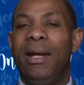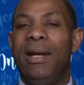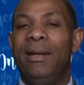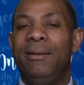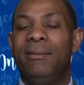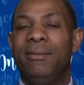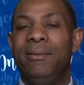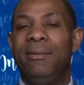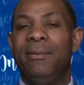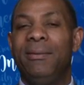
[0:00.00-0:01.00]
in
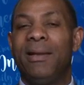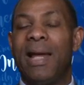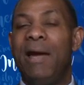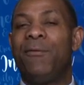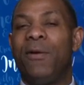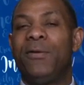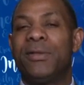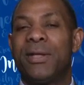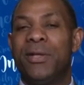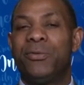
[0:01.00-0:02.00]
the life of
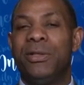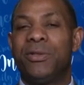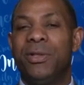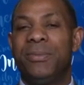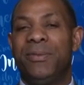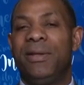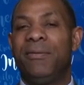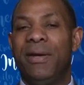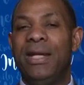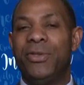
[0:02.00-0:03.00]
this country, in terms of
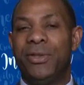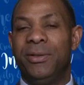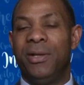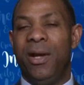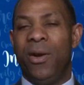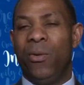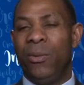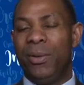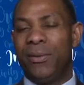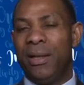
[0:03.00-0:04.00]
innovation,
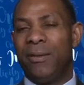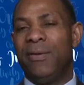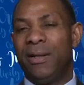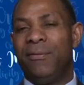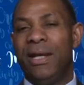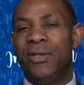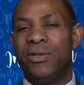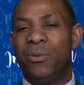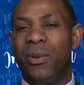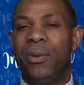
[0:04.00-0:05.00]
when we think of
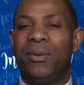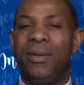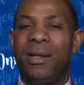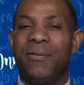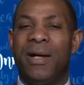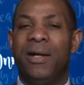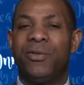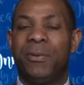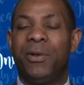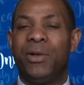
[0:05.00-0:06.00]
innovation, when we think of
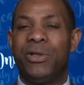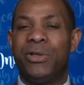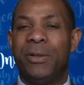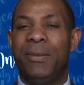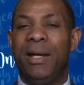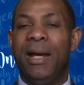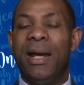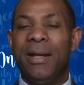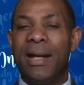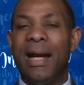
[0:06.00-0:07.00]
entrepreneurship,
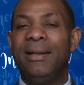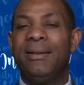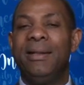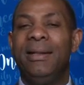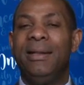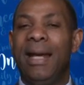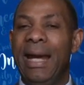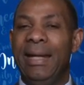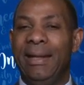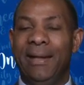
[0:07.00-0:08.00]

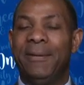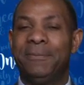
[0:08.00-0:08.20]
1980